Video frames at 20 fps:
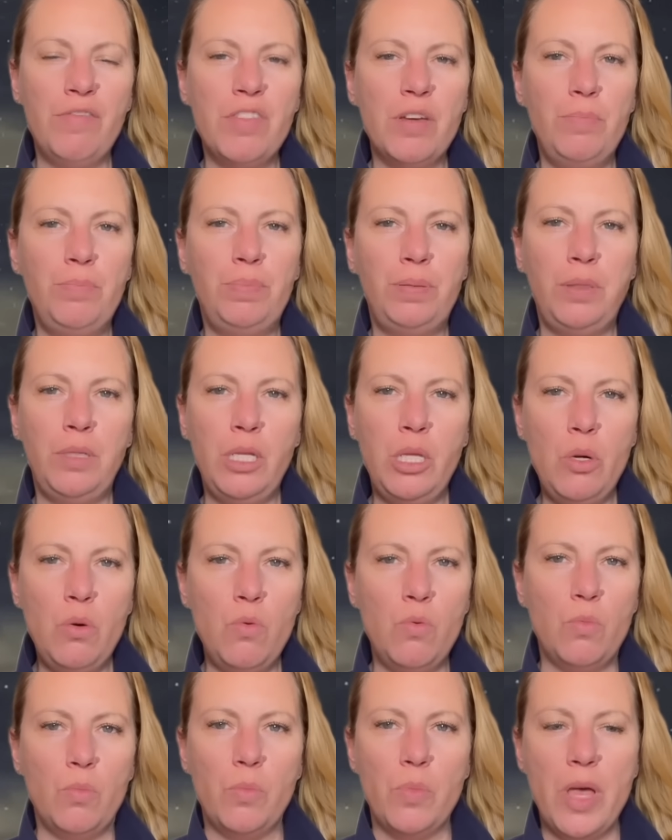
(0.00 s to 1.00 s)
the
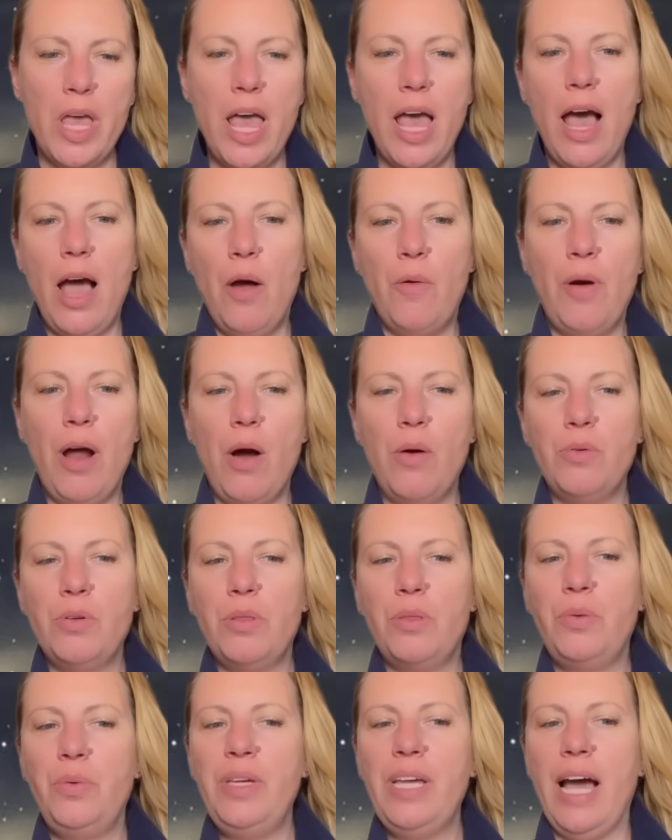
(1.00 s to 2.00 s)
plume around
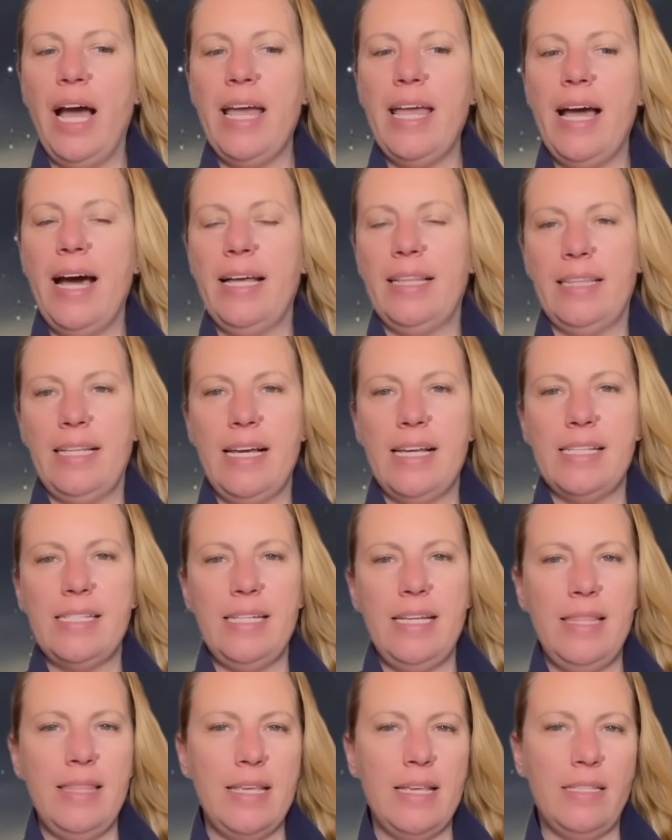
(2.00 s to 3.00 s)
3i Atlas
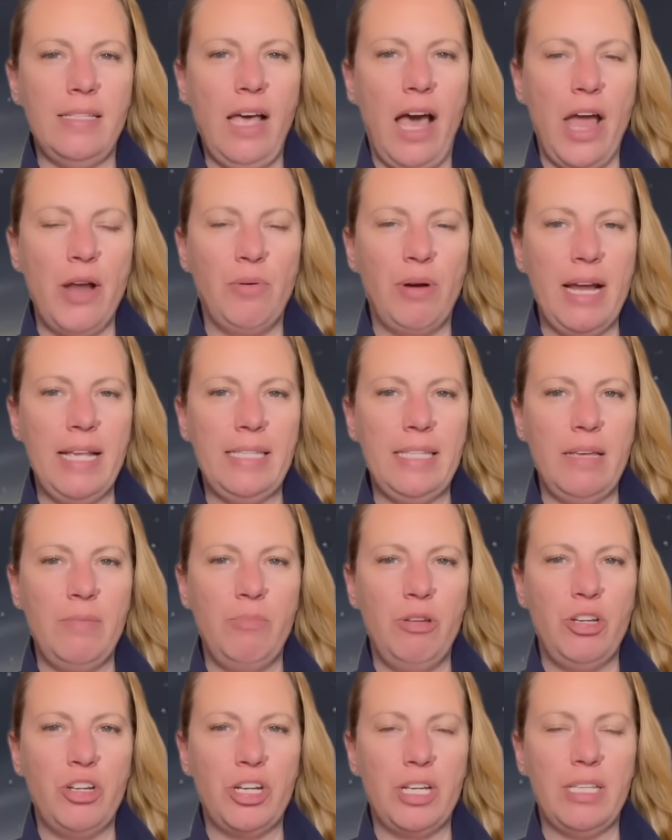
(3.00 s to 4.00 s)
in this HiRISE
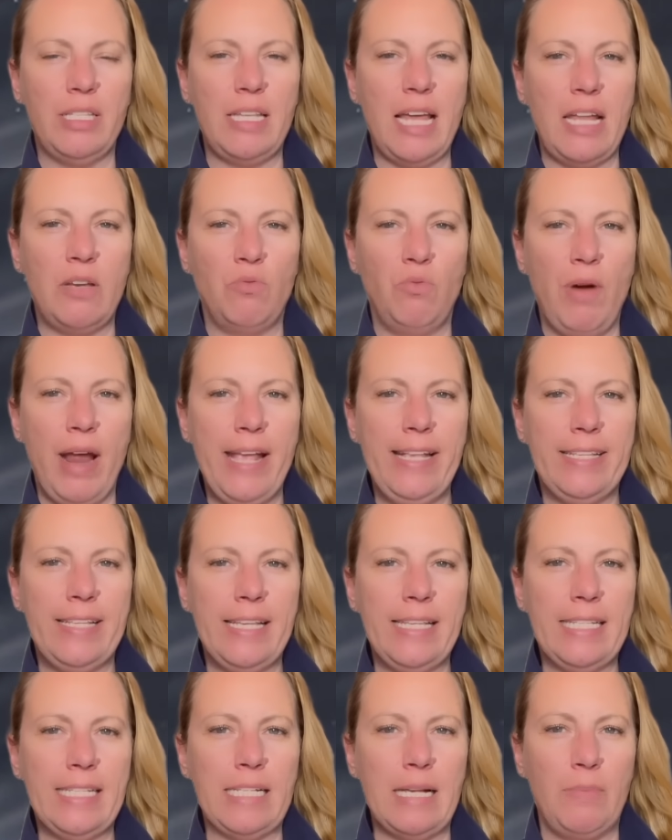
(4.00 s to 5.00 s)
images that
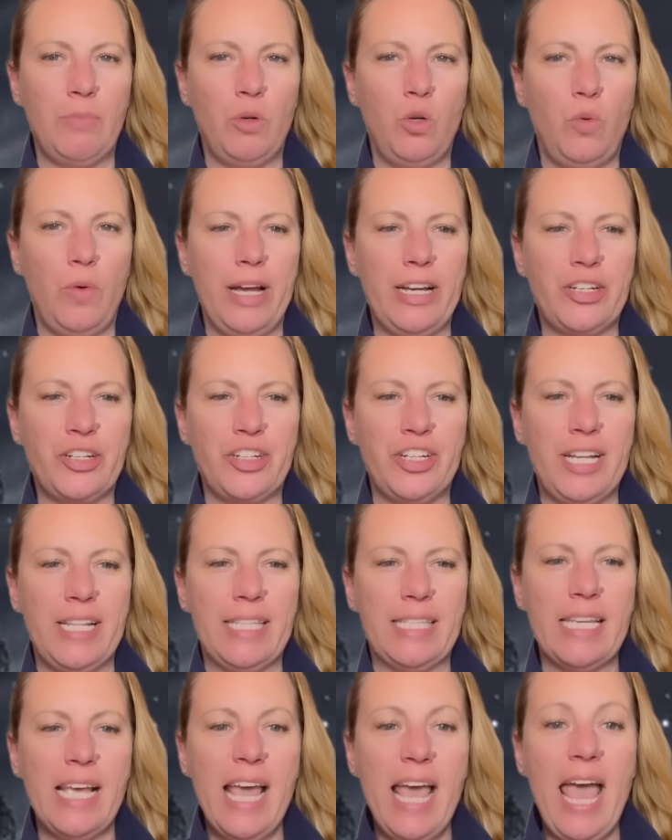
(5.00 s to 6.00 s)
raises some
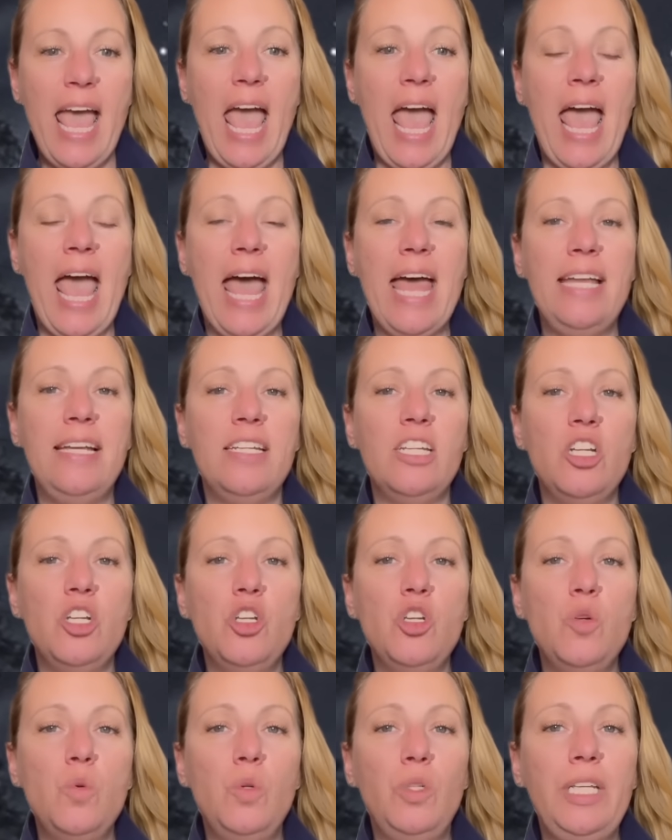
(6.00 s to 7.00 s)
questions. And
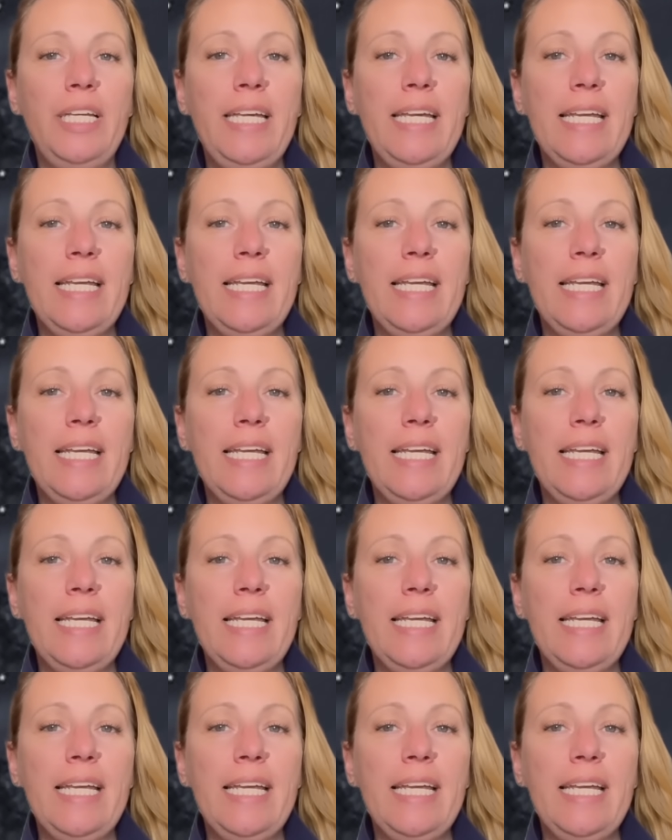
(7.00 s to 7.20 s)
newly